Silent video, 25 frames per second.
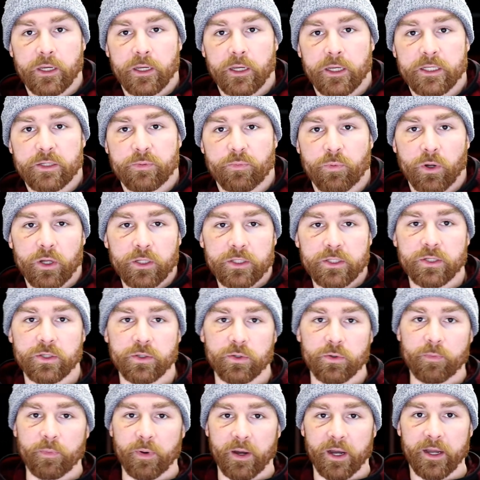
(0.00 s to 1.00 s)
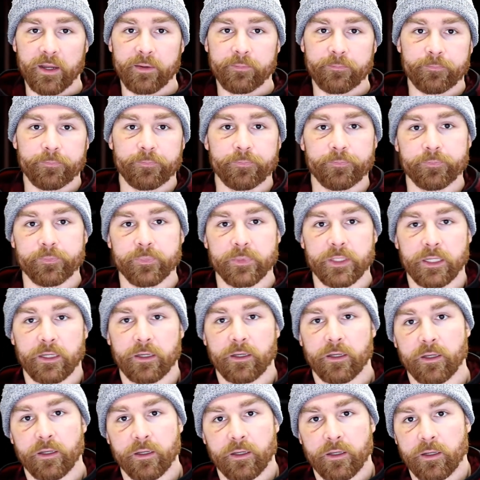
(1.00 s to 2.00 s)
is brought to you by,
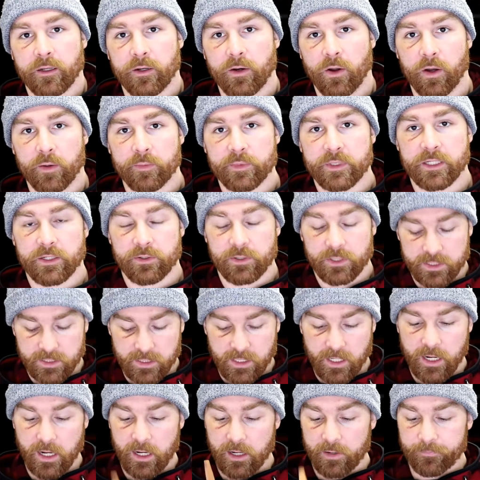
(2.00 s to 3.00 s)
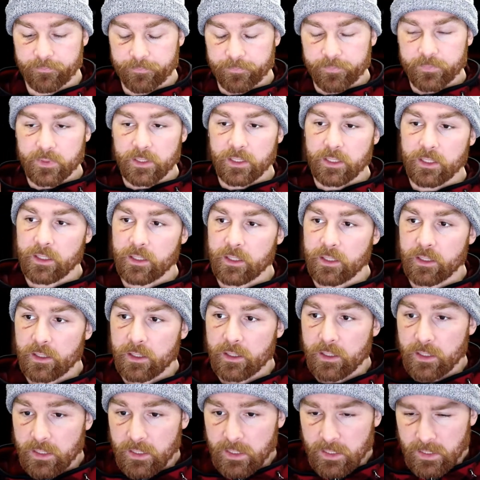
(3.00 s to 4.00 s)
no, I'm serious.
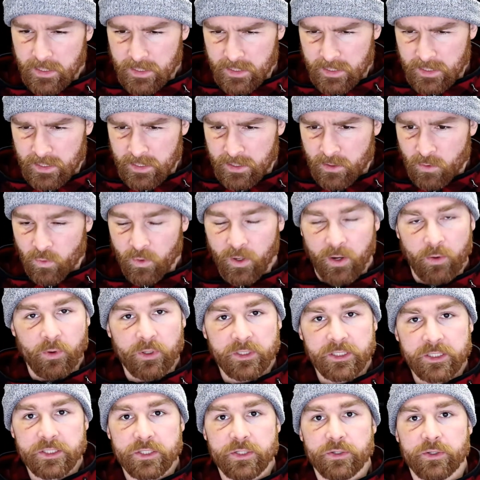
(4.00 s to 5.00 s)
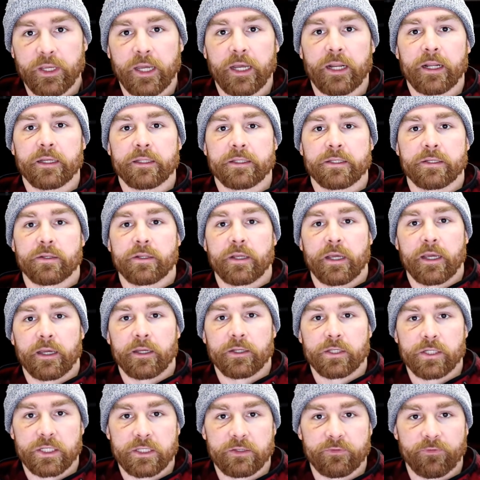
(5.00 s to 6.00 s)
What I wanted to get at
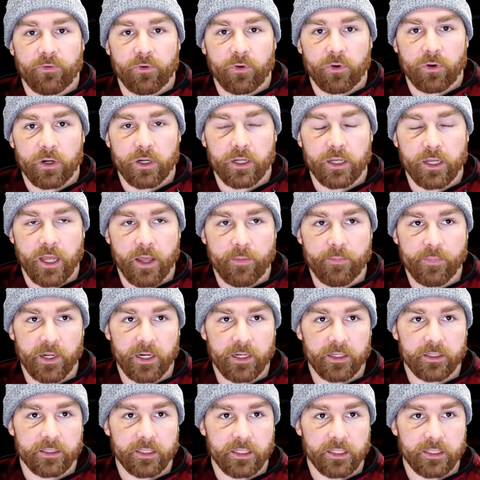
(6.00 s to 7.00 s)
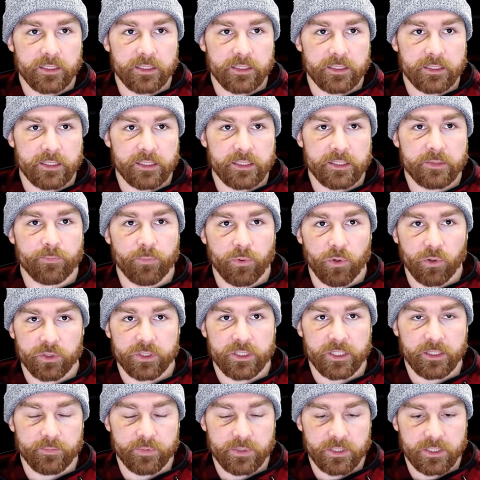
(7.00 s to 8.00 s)
today, just for a minute, and this
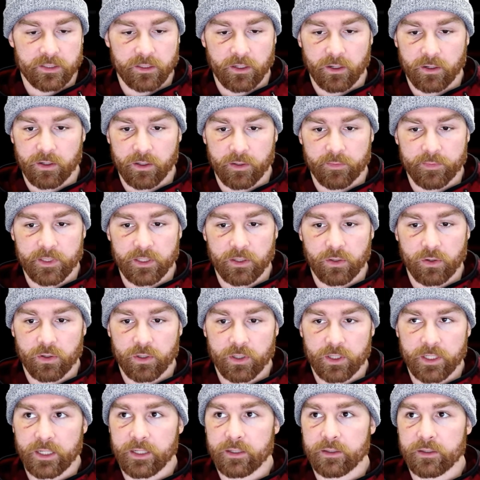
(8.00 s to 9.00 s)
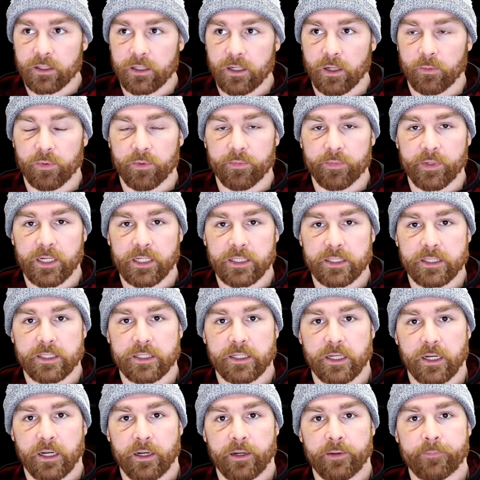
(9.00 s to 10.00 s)
pro tip's not gonna be longer than a couple
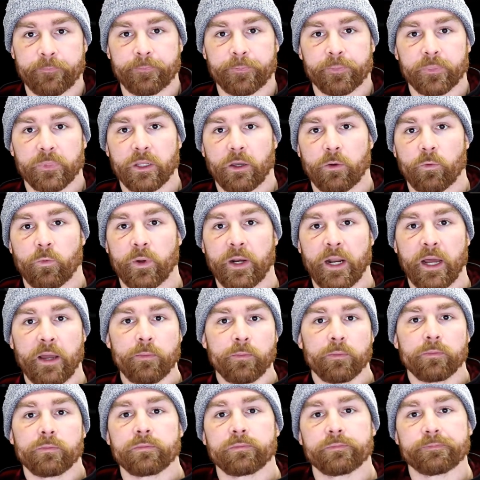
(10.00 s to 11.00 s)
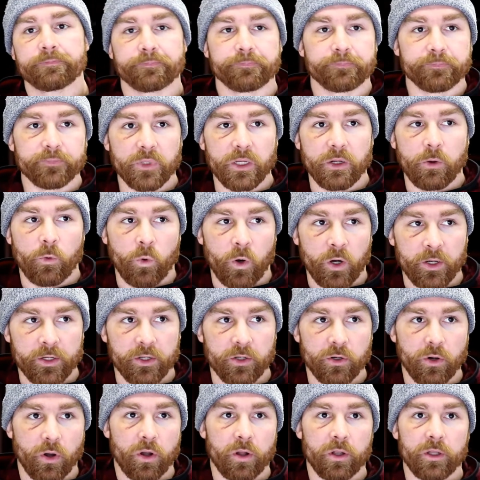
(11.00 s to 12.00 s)
minutes. When I'm
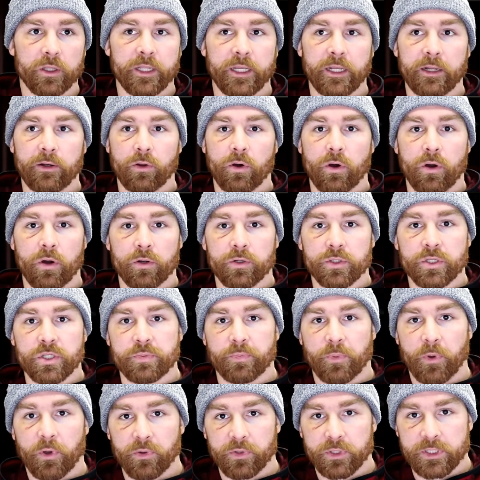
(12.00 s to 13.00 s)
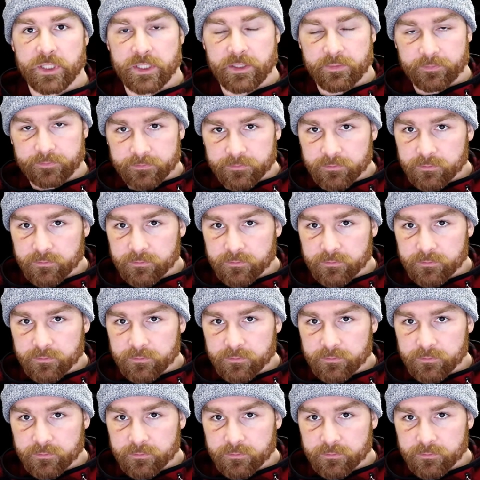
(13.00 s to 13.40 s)
working all day long on spoons,